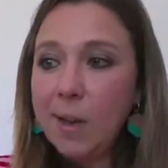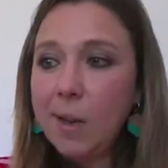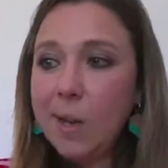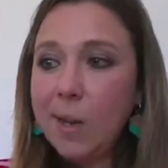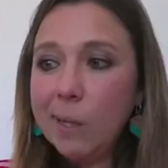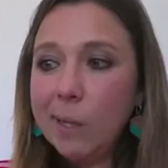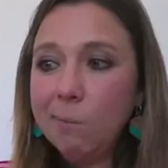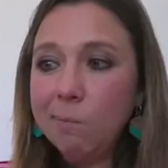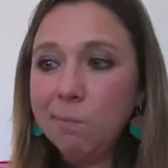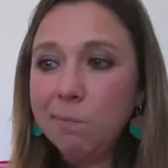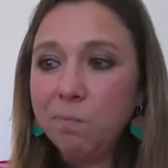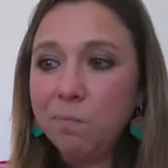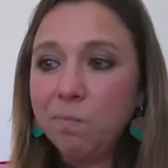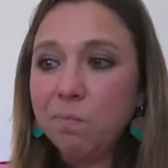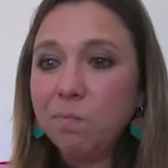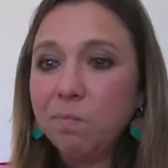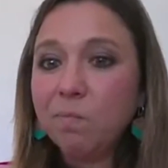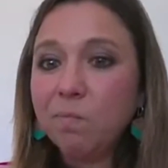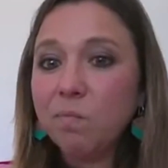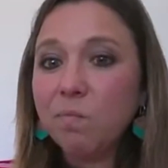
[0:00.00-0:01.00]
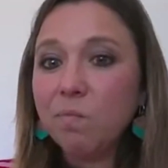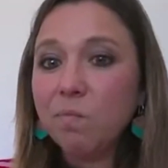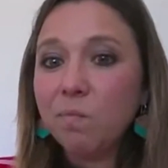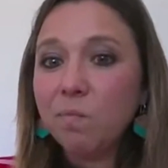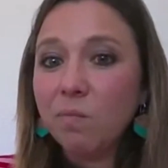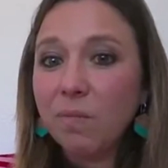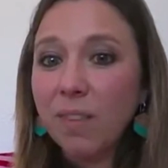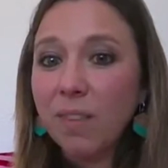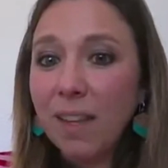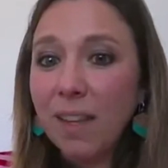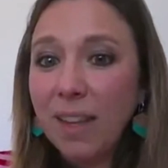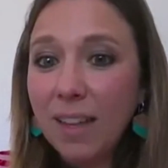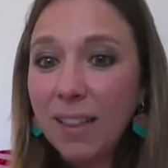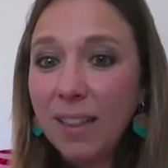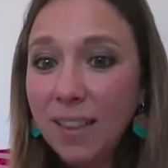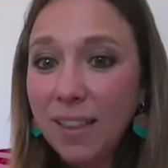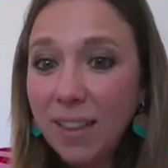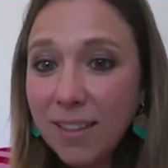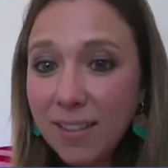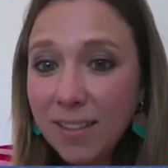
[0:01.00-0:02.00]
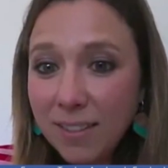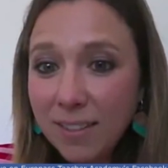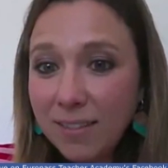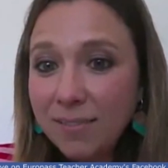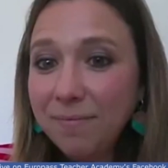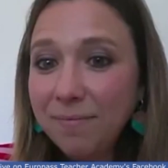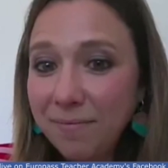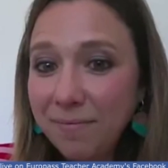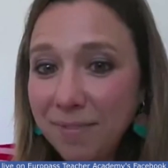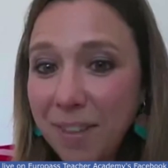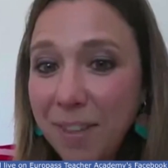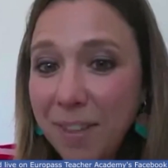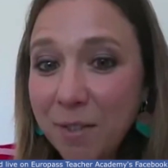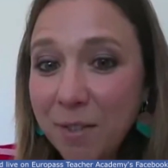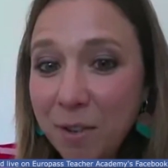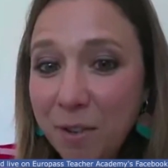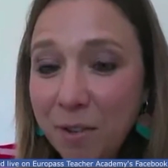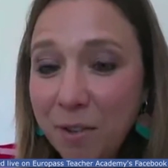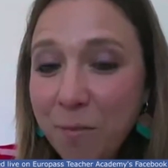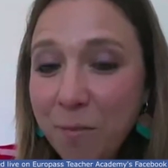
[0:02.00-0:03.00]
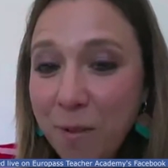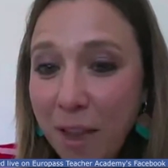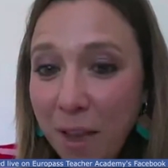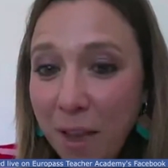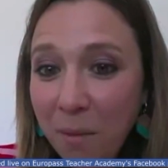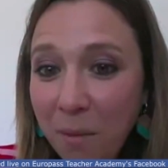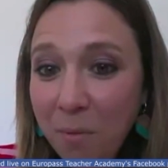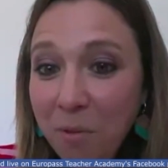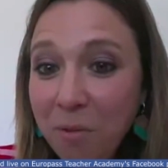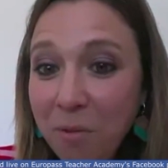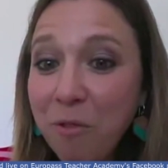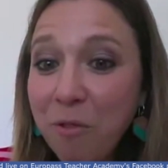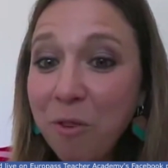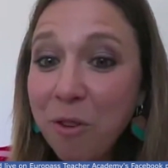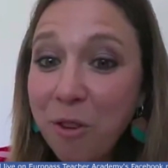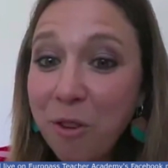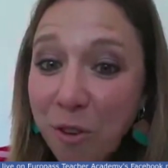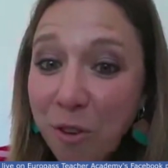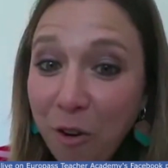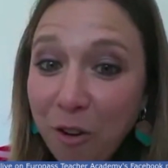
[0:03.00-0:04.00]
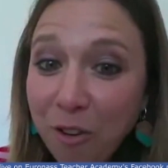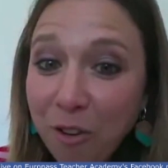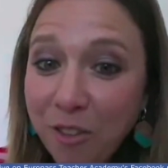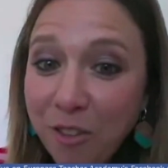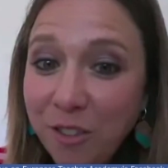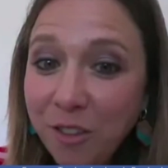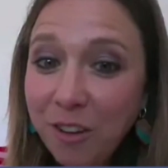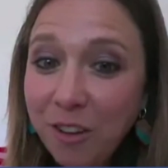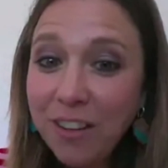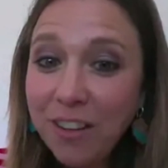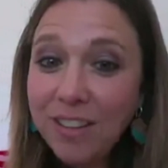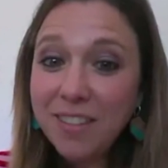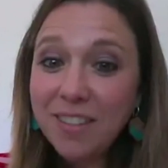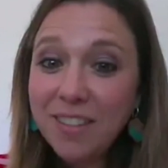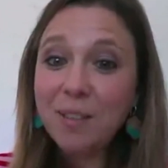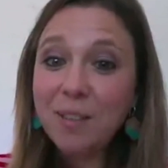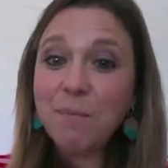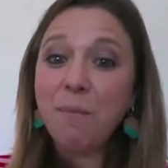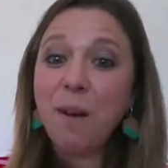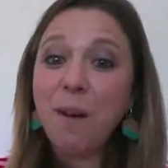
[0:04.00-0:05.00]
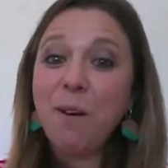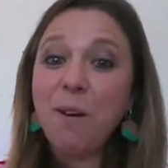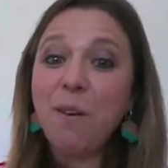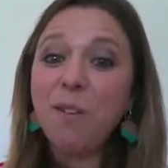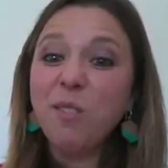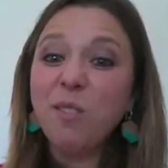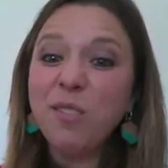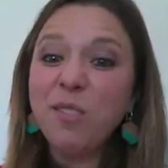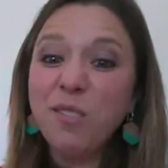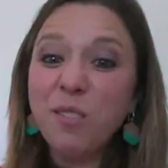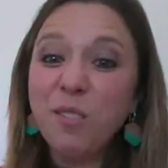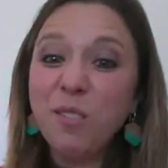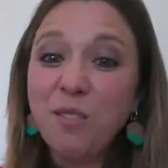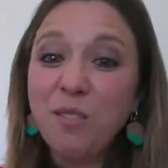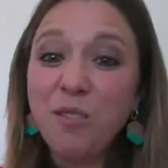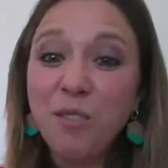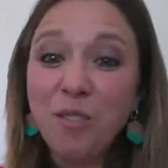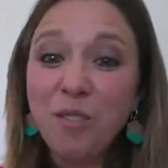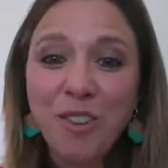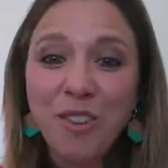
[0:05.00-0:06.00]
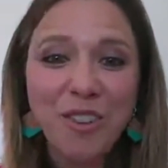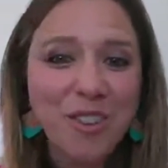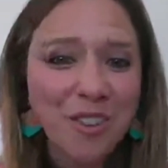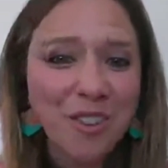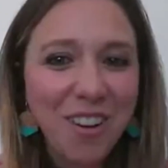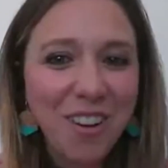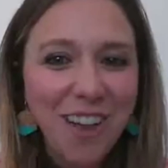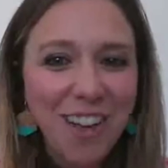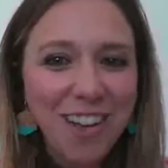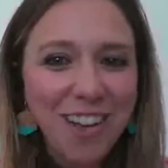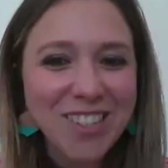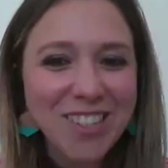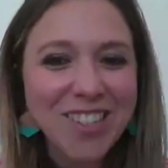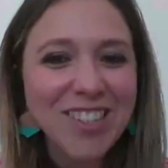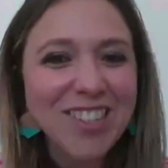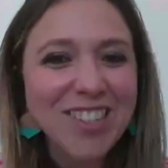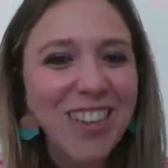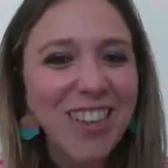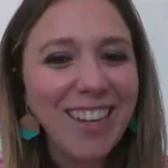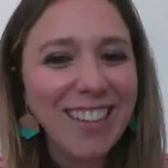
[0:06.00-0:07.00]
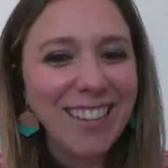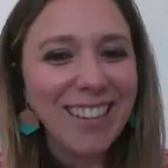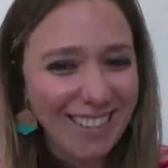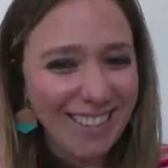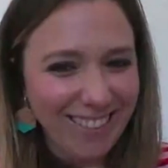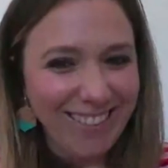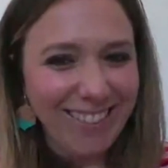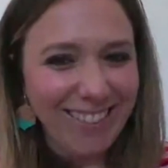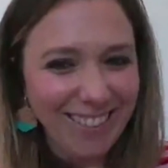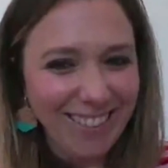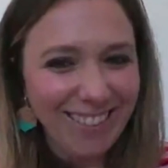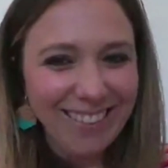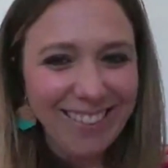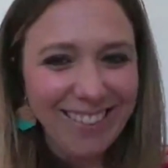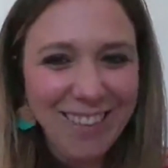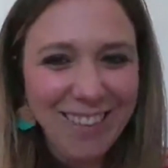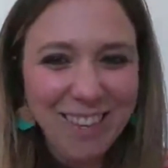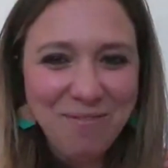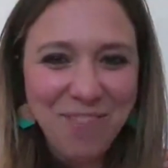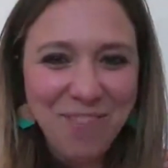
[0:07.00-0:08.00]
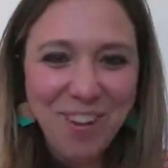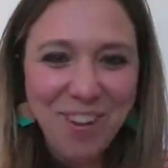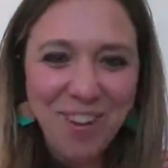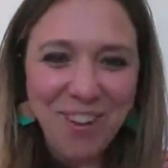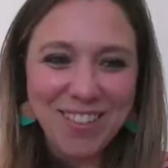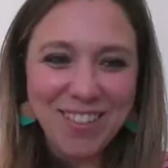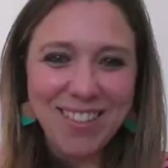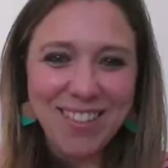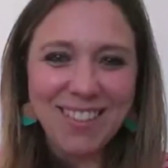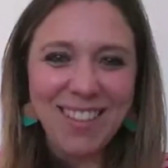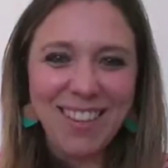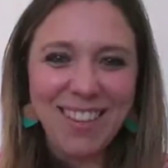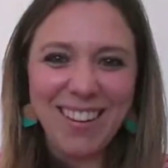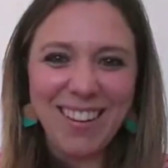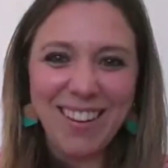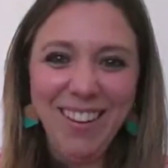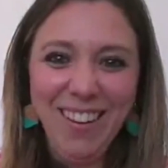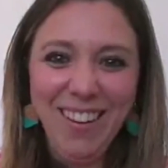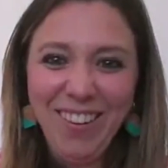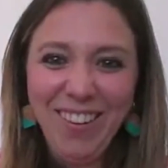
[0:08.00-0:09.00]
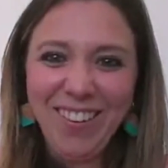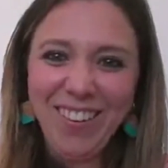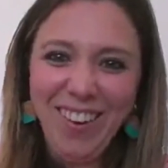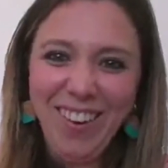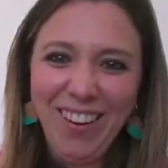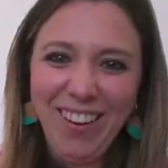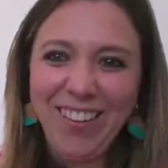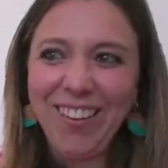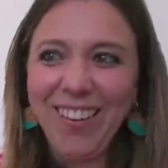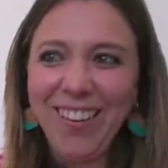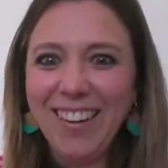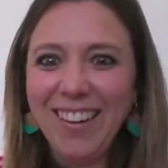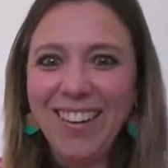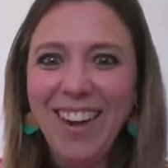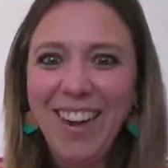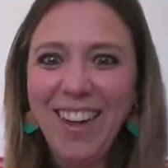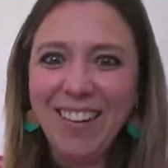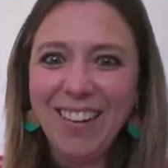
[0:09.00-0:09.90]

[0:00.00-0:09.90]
And this is going to be helpful for your students, but also for your anxiety, because it's like, oh no,